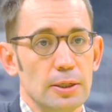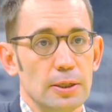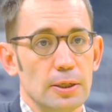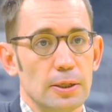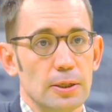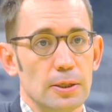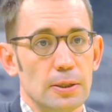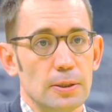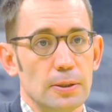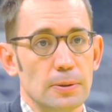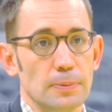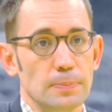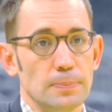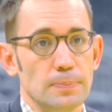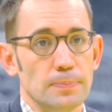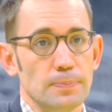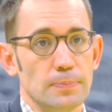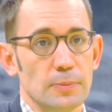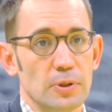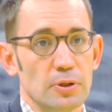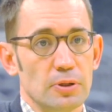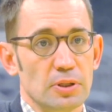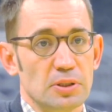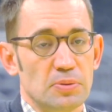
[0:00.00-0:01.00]
Um,
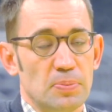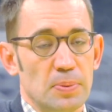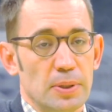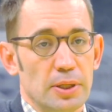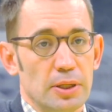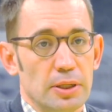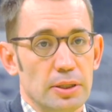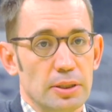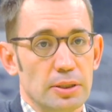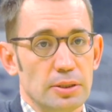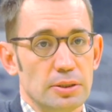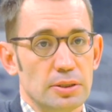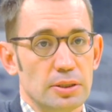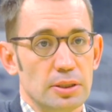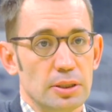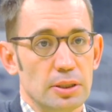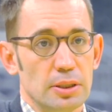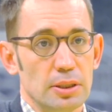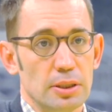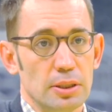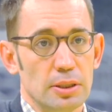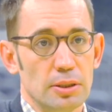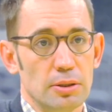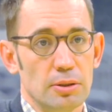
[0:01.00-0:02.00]
your experience
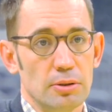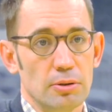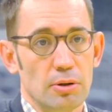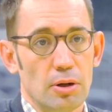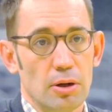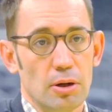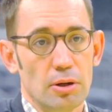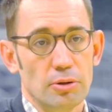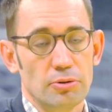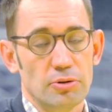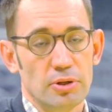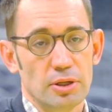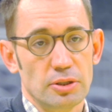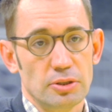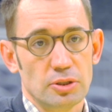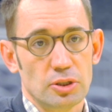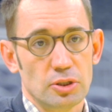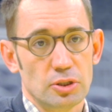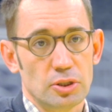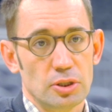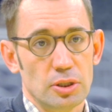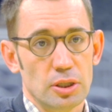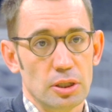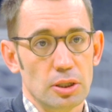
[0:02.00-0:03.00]
in uh,
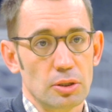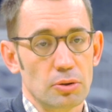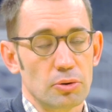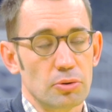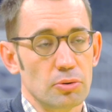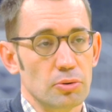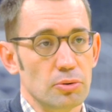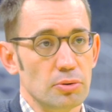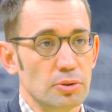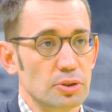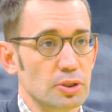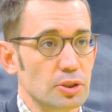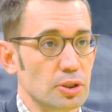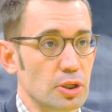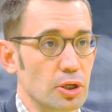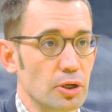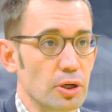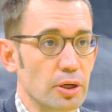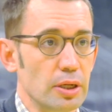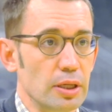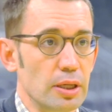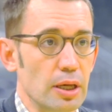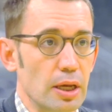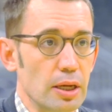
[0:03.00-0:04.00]
transitioning through the
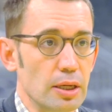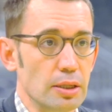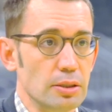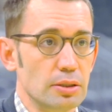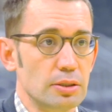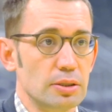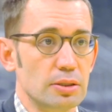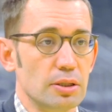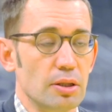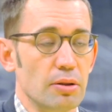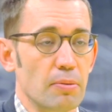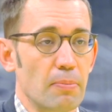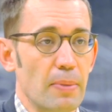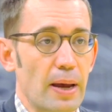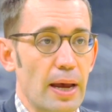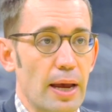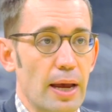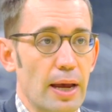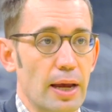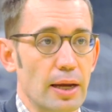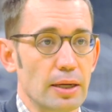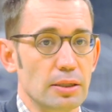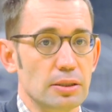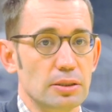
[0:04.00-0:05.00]
security gates and the
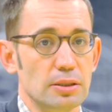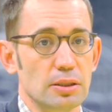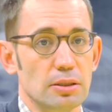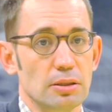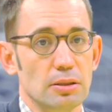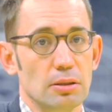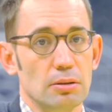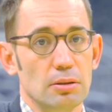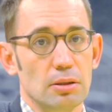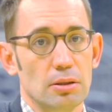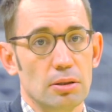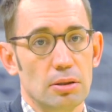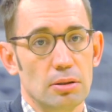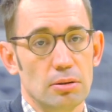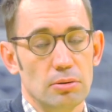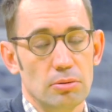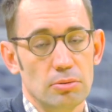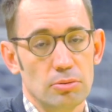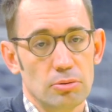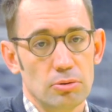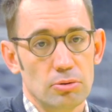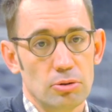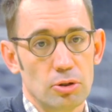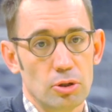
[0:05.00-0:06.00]
mags and, and,
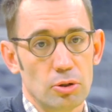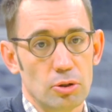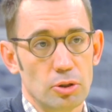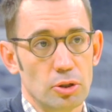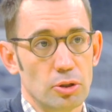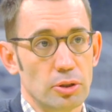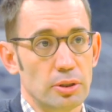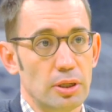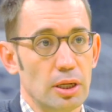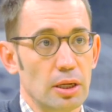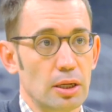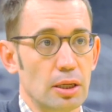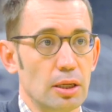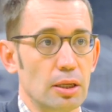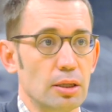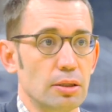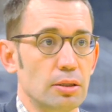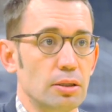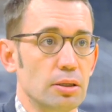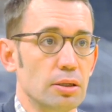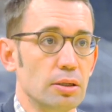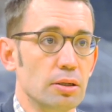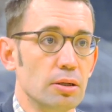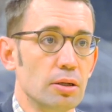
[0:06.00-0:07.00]
you know, your
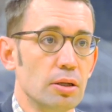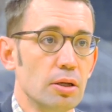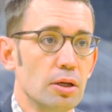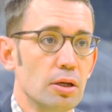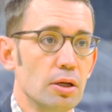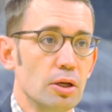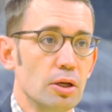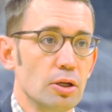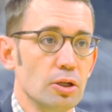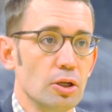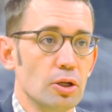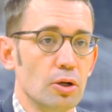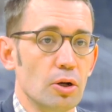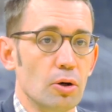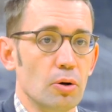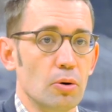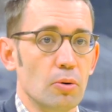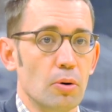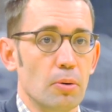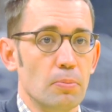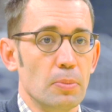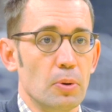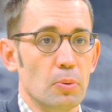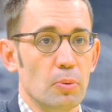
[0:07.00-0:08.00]
ticket. And, you know,
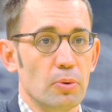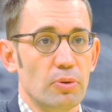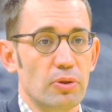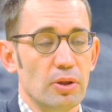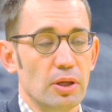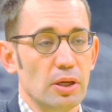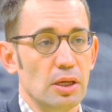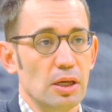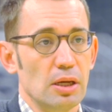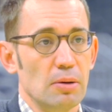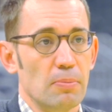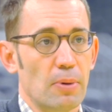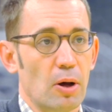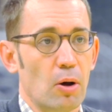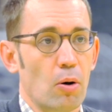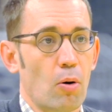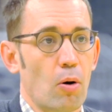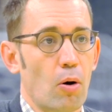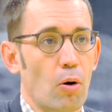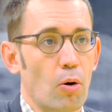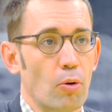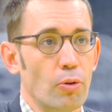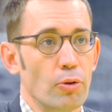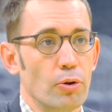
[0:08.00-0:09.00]
I mean, we're thinking about
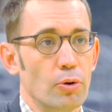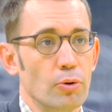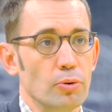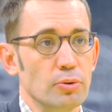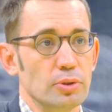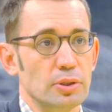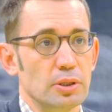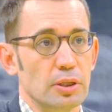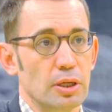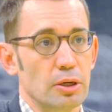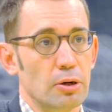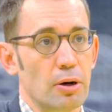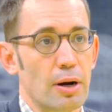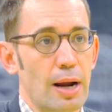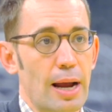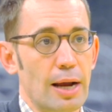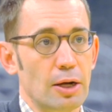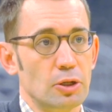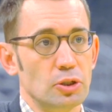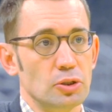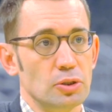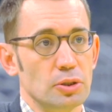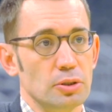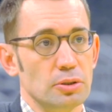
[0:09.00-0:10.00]
all those
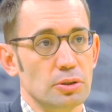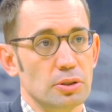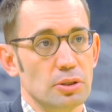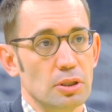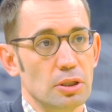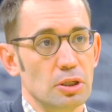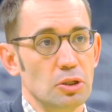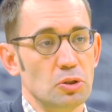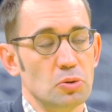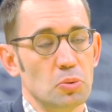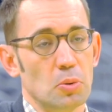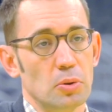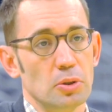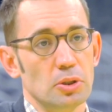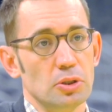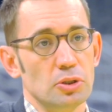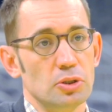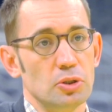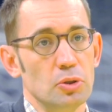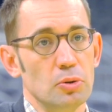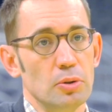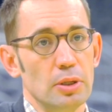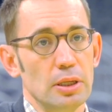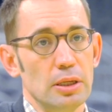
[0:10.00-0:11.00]
interactions, and each one
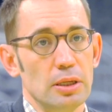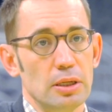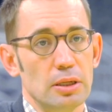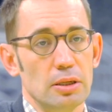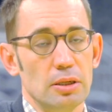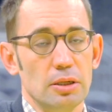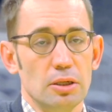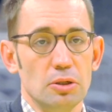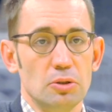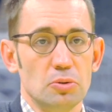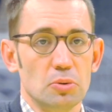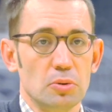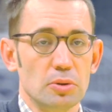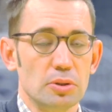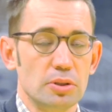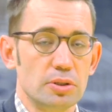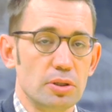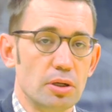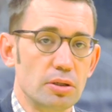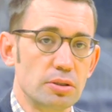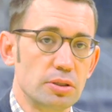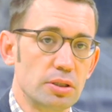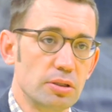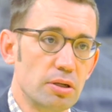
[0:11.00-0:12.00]
is unique, and each one
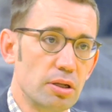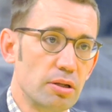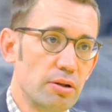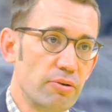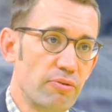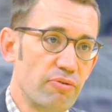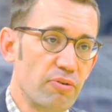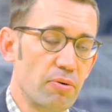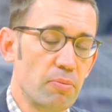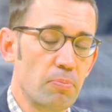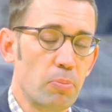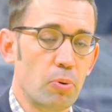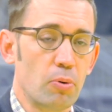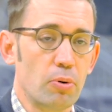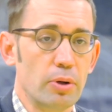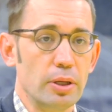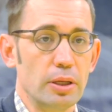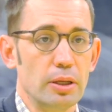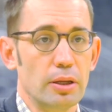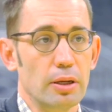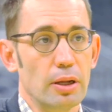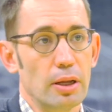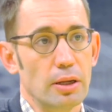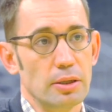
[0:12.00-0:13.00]
starts at a different
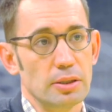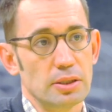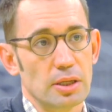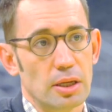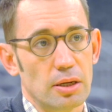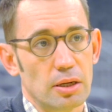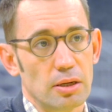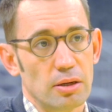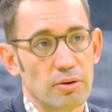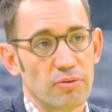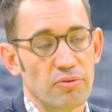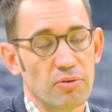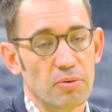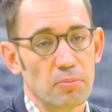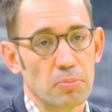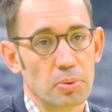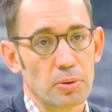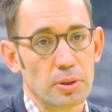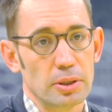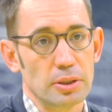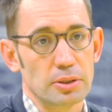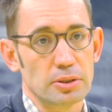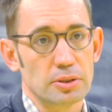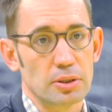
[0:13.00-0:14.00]
point and ends at a different
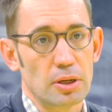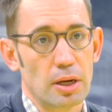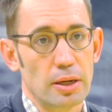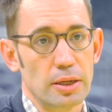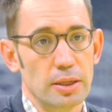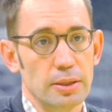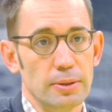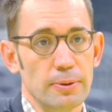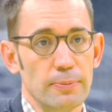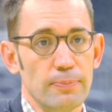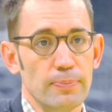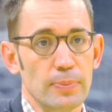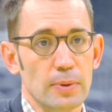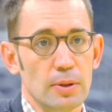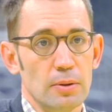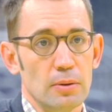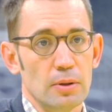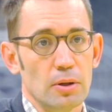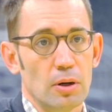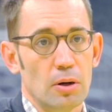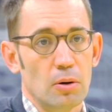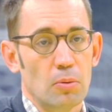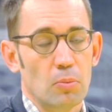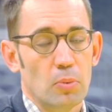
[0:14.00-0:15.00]
place, right?
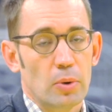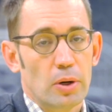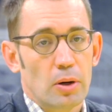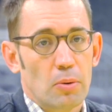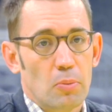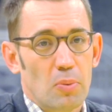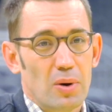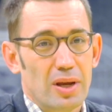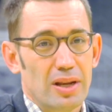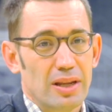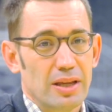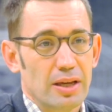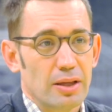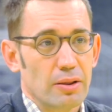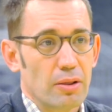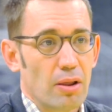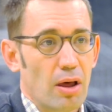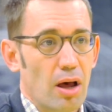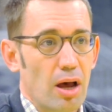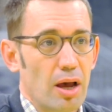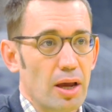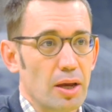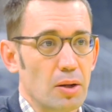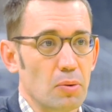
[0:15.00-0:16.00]
Um, when I'm waiting in
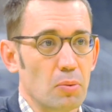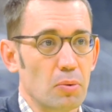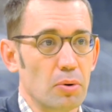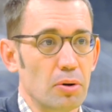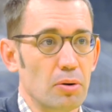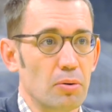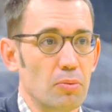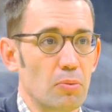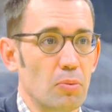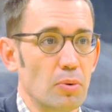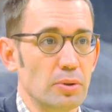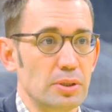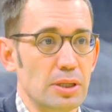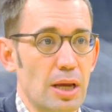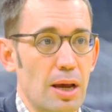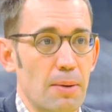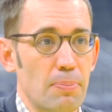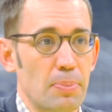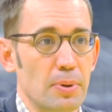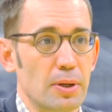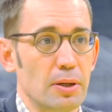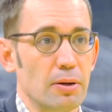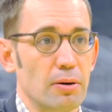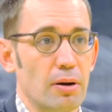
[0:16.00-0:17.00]
line, what what's
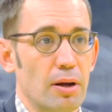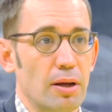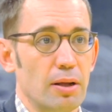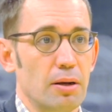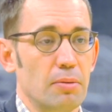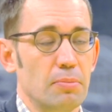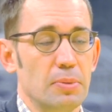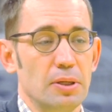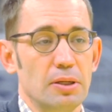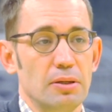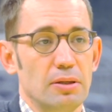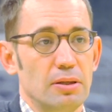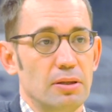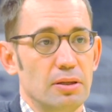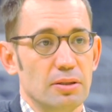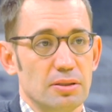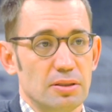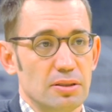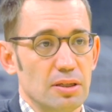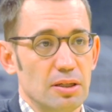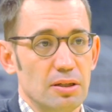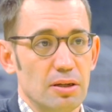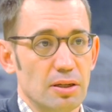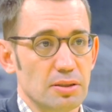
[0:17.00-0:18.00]
happening, right? I mean,
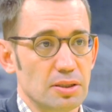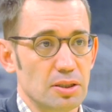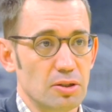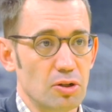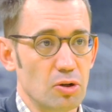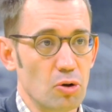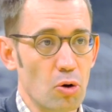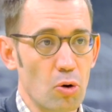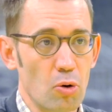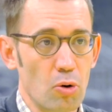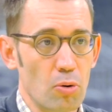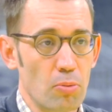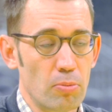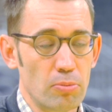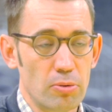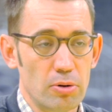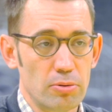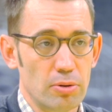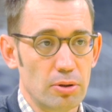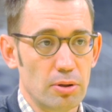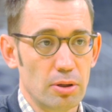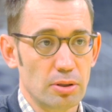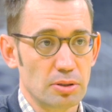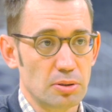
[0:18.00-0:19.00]
Disney doesn't know,
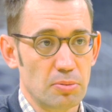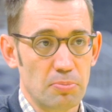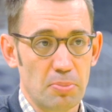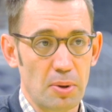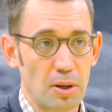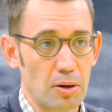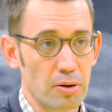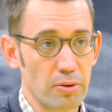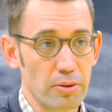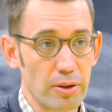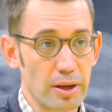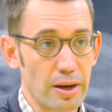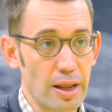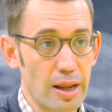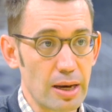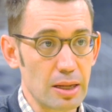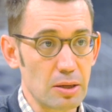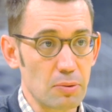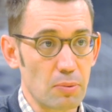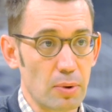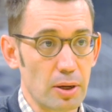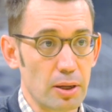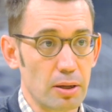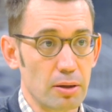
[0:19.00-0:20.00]
does it better than
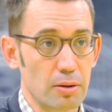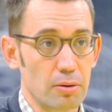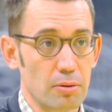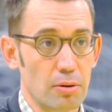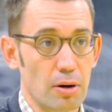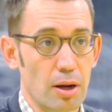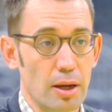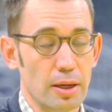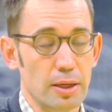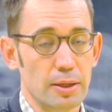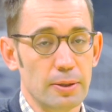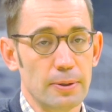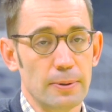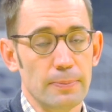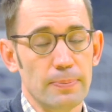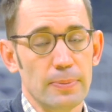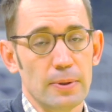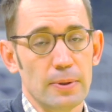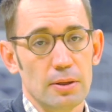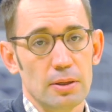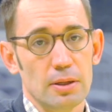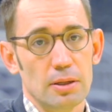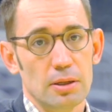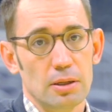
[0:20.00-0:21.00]
anyone, right?
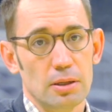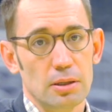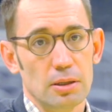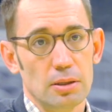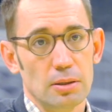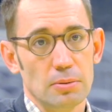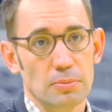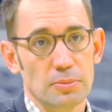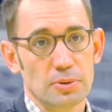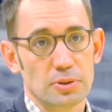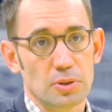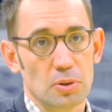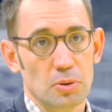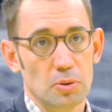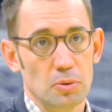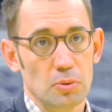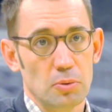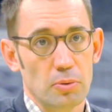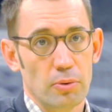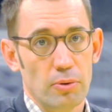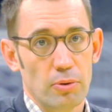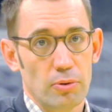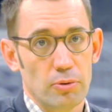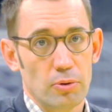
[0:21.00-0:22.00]
Um,
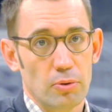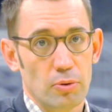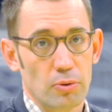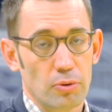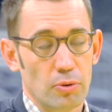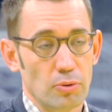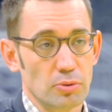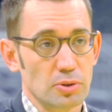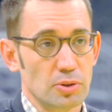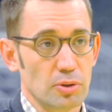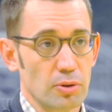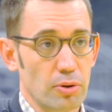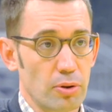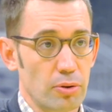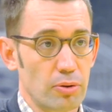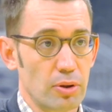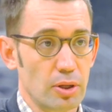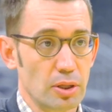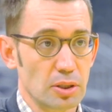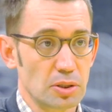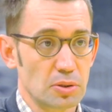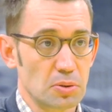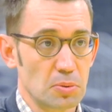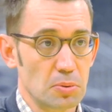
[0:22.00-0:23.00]
so, you know, those are the
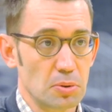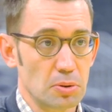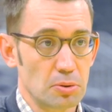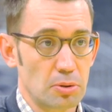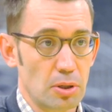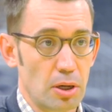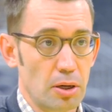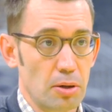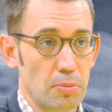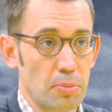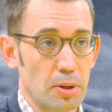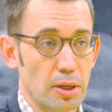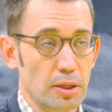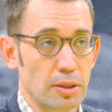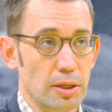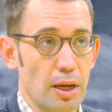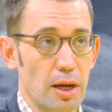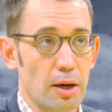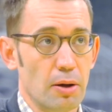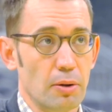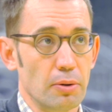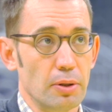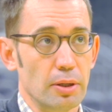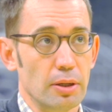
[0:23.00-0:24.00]
things we're trying to break
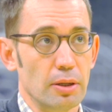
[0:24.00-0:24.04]
down.